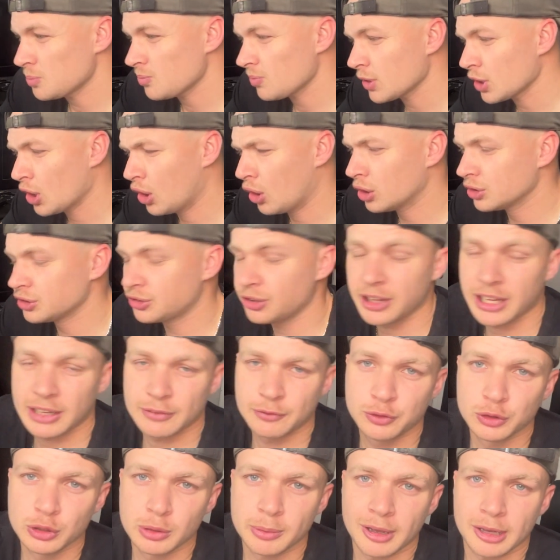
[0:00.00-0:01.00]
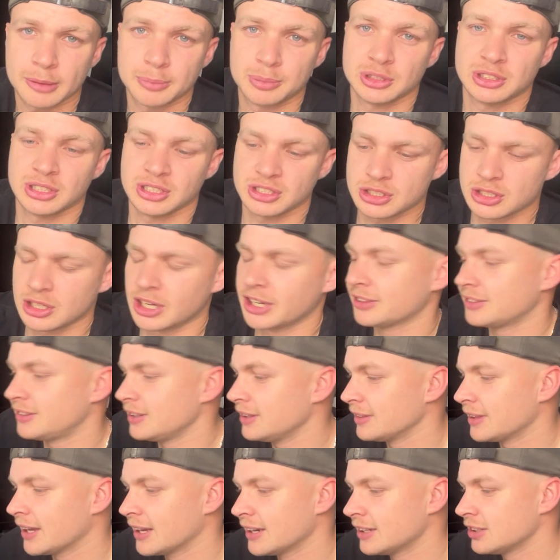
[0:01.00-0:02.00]
onto that fullback position. I
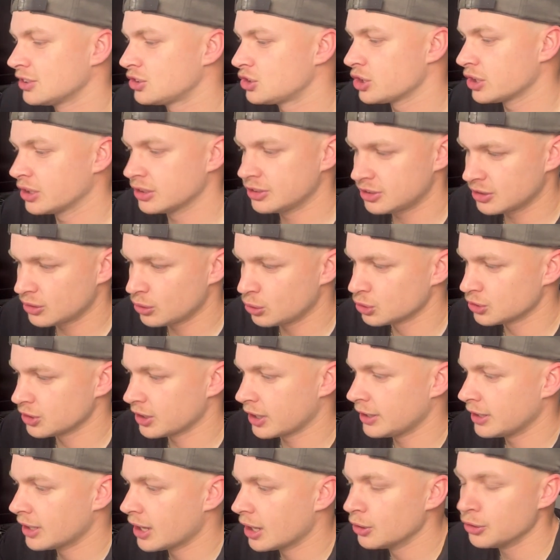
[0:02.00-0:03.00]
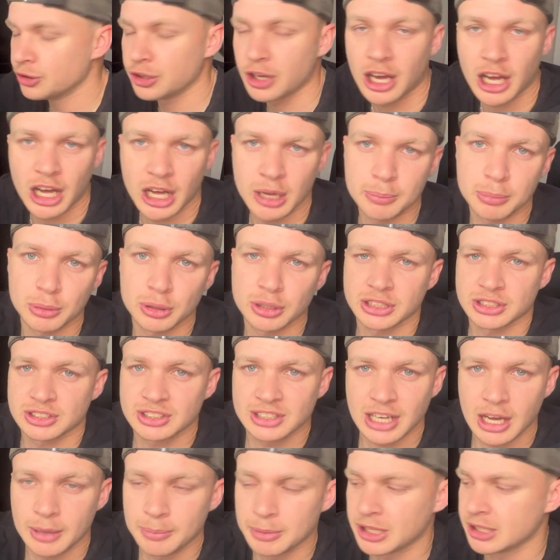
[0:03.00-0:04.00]
think that is just because they know the high ball is
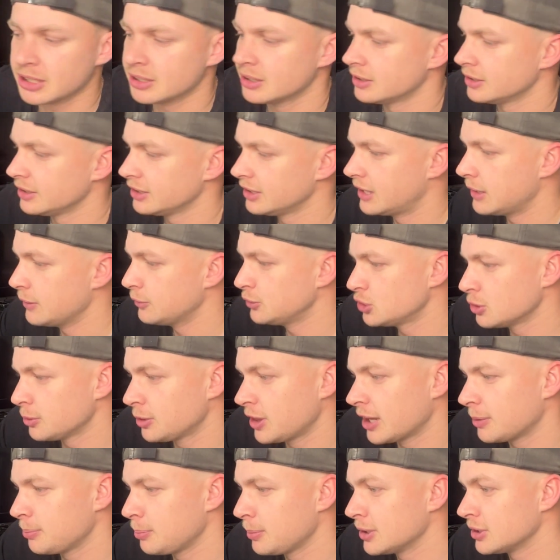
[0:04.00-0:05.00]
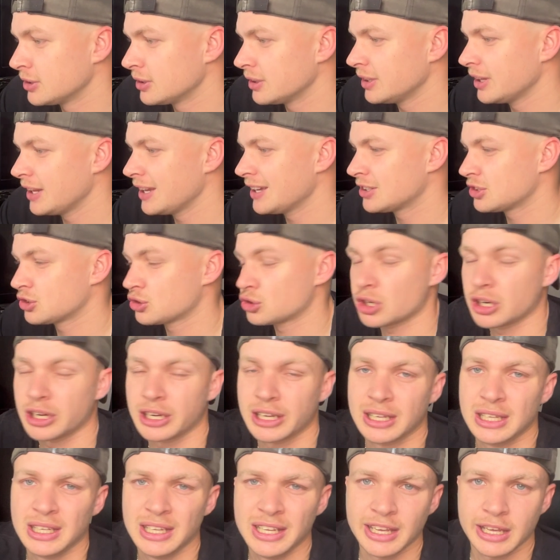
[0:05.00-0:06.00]
coming. Gives you that bit
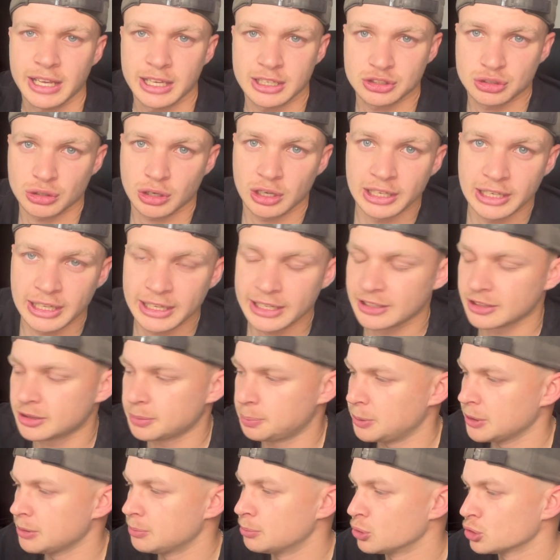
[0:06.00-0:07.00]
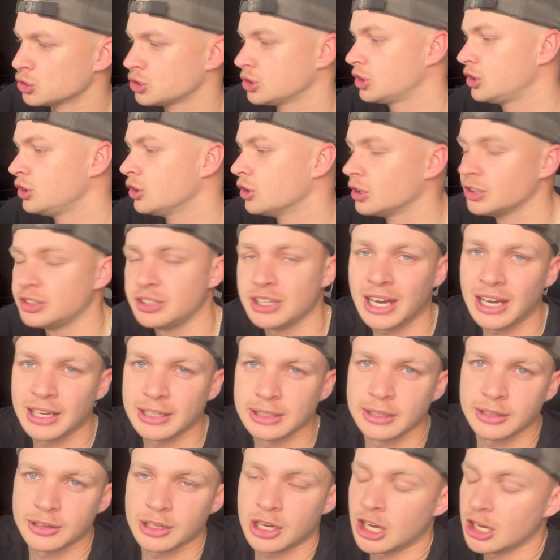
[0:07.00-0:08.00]
extra length, bit more security
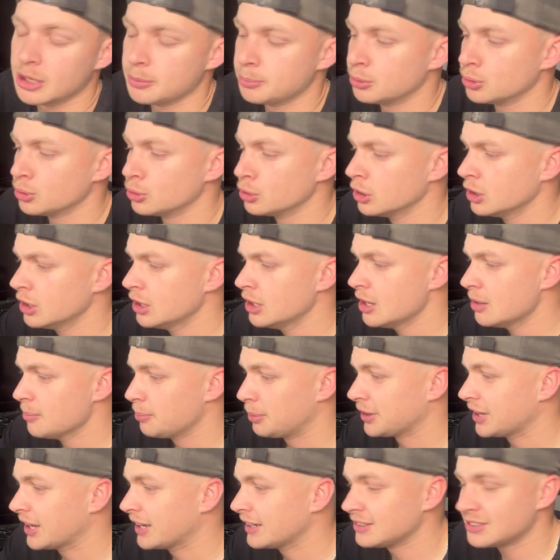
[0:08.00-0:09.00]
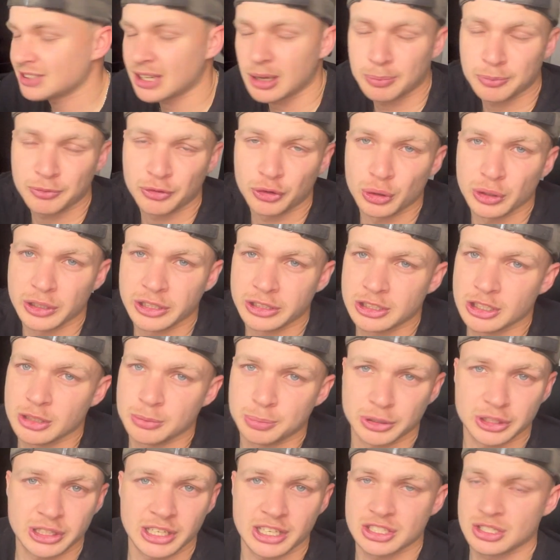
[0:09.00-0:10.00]
under the high ball. But that is up for
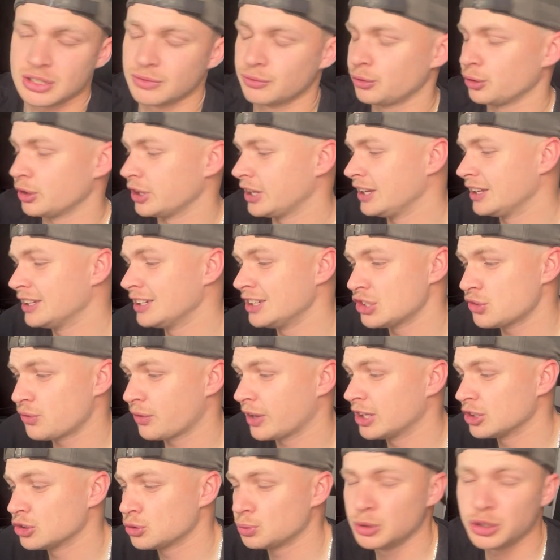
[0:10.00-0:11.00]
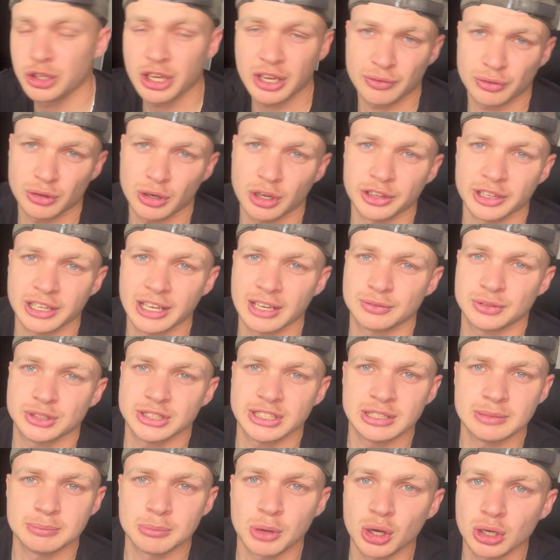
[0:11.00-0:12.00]
interpretation for the English fans. Would you have rather have
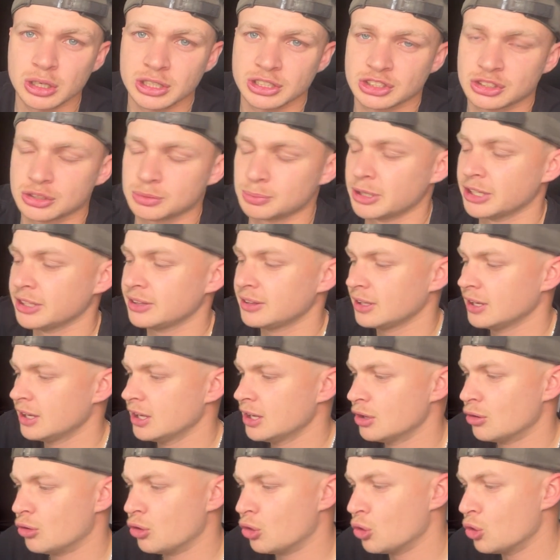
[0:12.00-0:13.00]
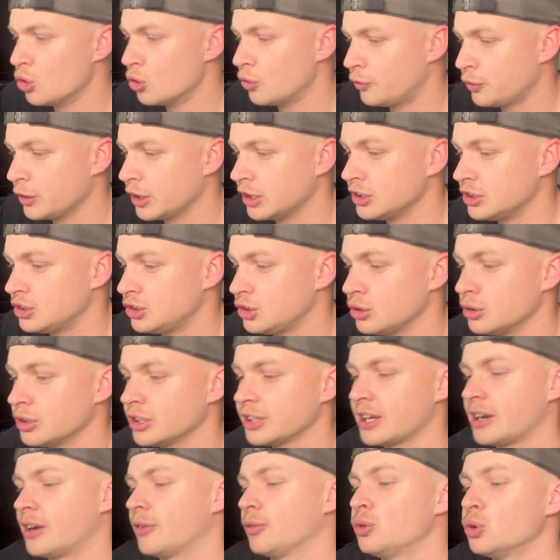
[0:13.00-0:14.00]
seen Marcus Smith or Freddie Stewart?
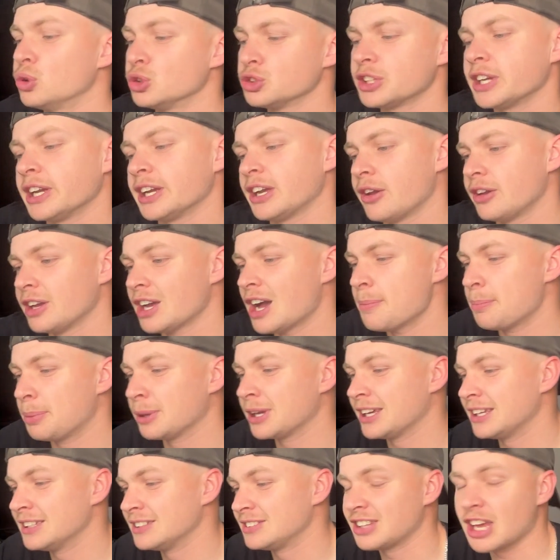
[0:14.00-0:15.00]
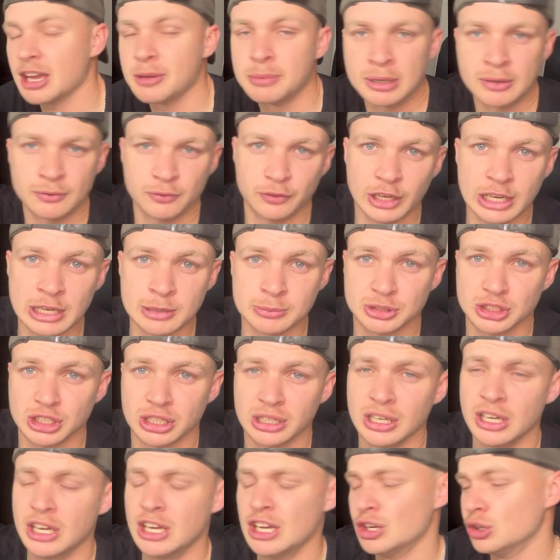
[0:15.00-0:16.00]
And of course they're going up against Damian
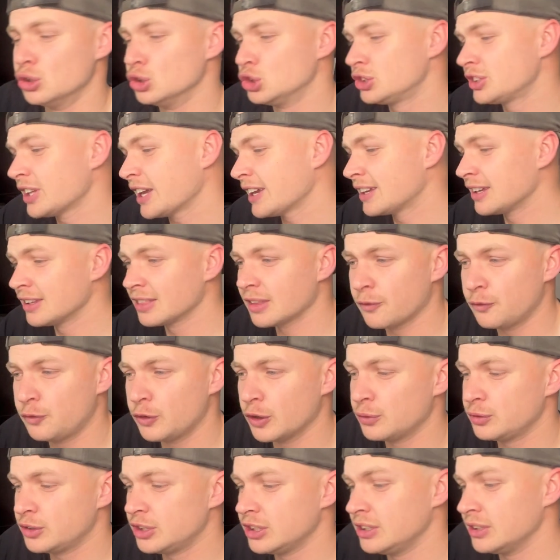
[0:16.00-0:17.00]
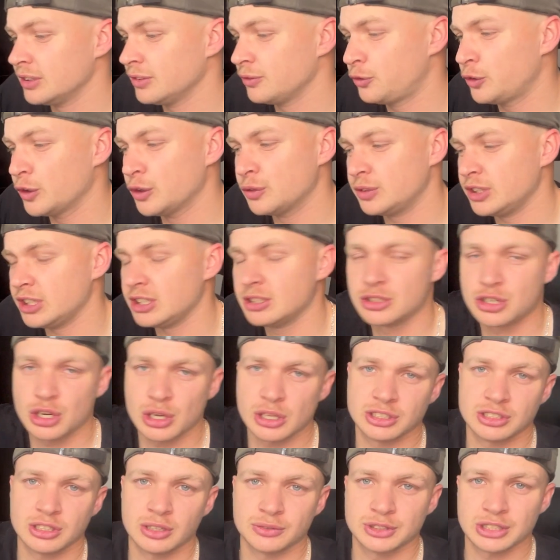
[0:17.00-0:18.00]
Willemse, who's taking the 15
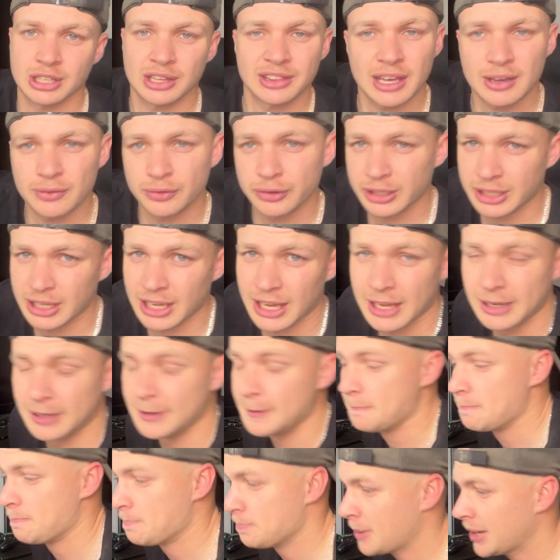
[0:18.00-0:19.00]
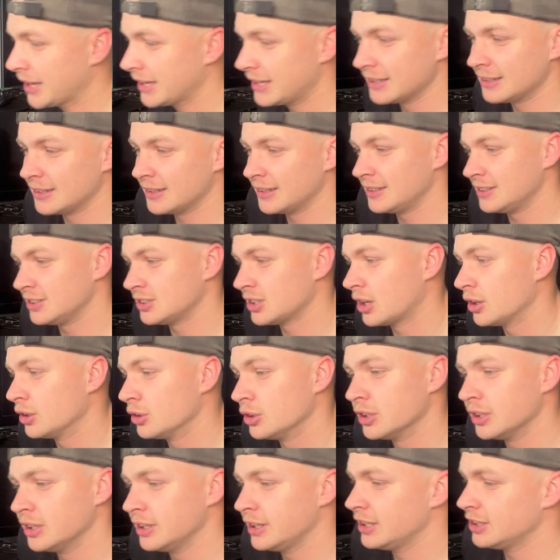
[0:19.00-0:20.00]
jersey of South Africa and making it his
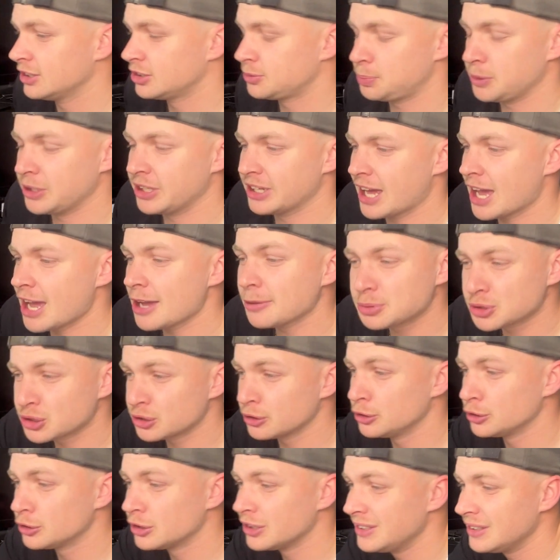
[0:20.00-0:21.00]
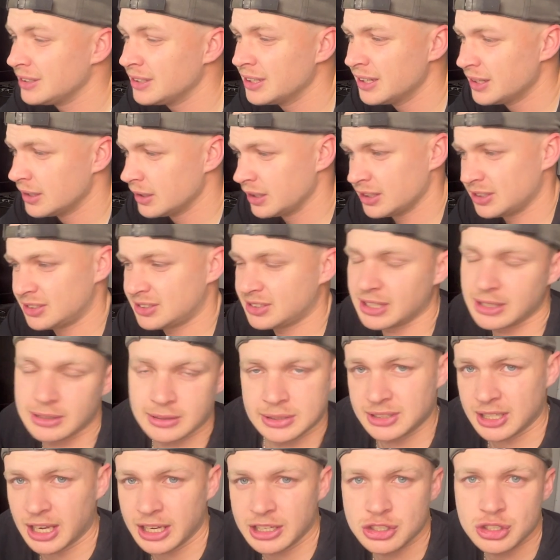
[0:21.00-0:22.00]
own. He's been absolutely
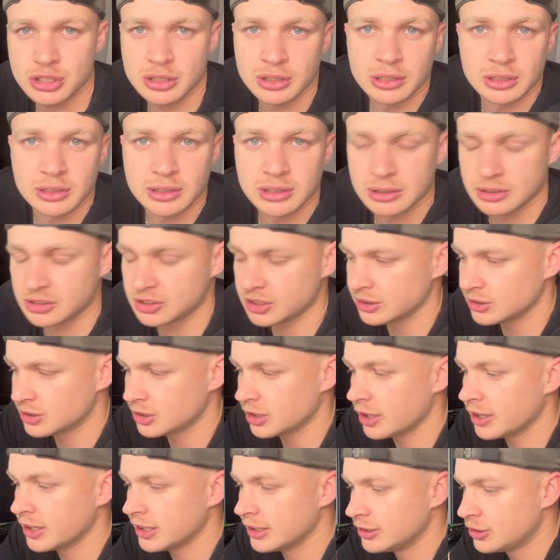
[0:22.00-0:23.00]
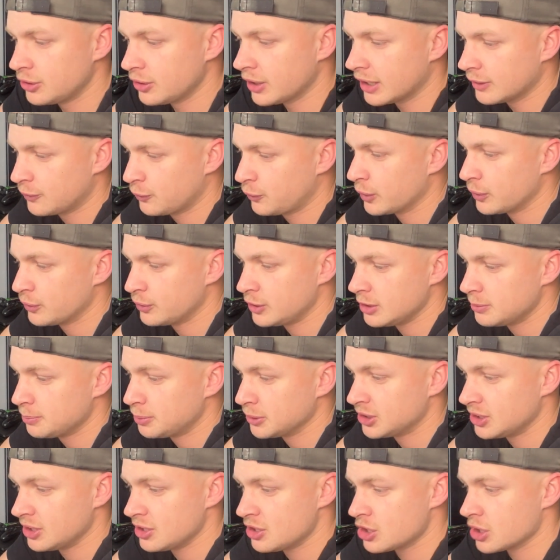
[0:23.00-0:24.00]
sensational since going into that 15
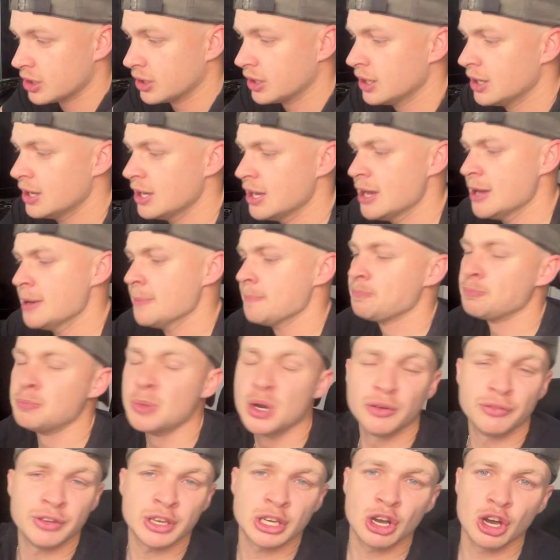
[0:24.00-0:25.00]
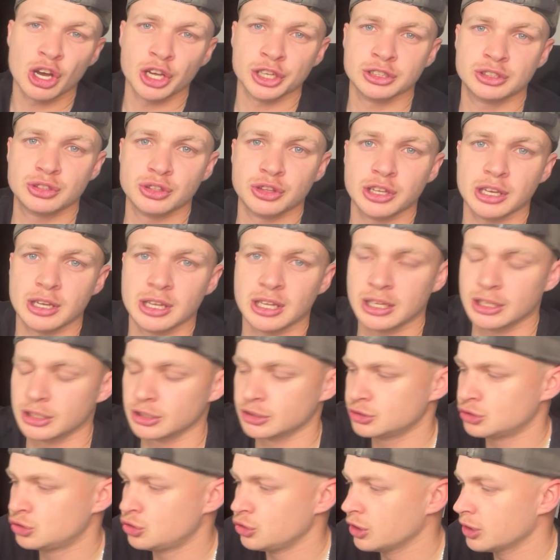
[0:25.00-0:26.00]
position. Moving on to
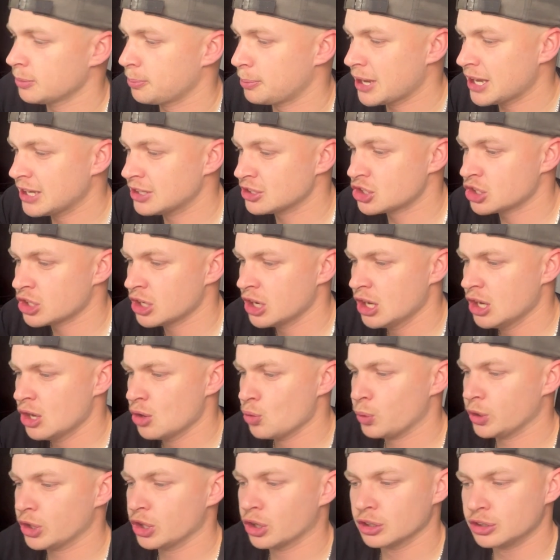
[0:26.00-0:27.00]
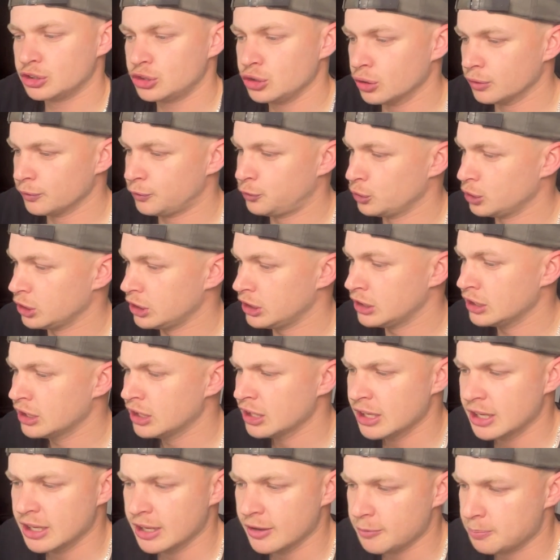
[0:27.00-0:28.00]
the bench, we got Dion Fourie,
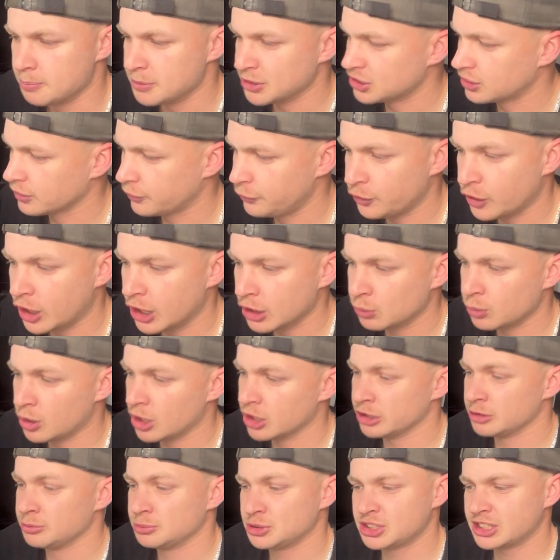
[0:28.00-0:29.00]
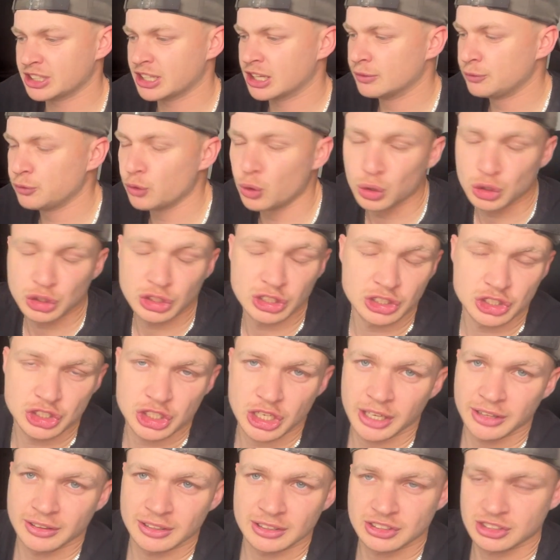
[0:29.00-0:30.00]
Mr. Fine Wine himself,
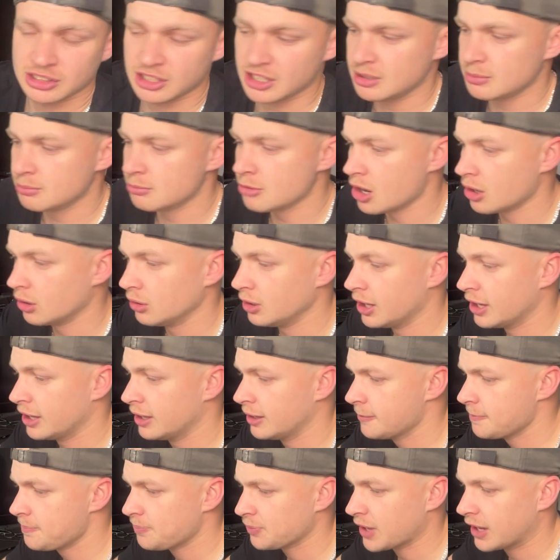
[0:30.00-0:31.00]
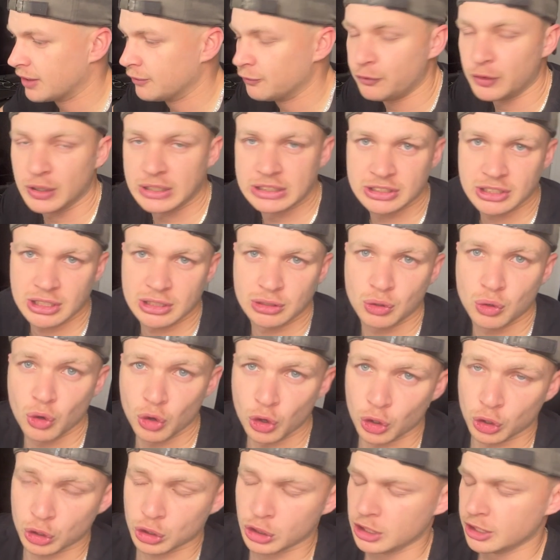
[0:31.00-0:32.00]
Oxenchair the steamroller, and Vincent
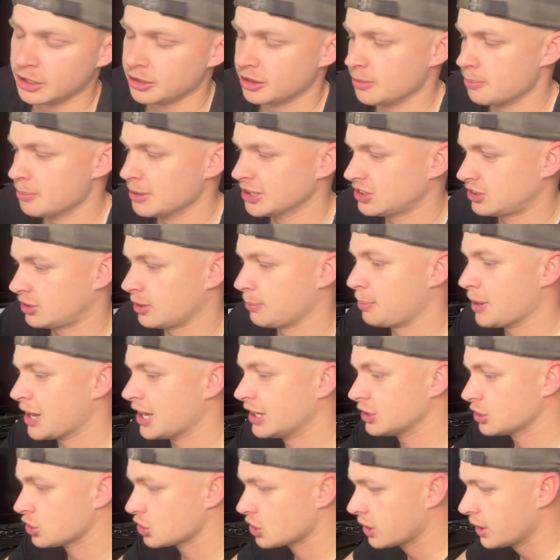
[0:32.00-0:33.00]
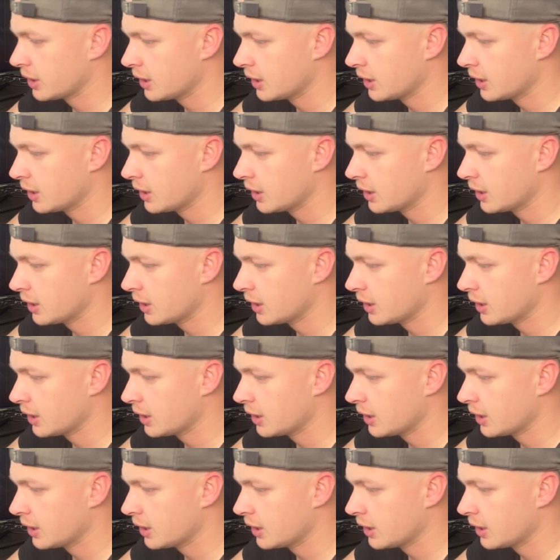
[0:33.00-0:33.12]
Koch, the Mr. Bench.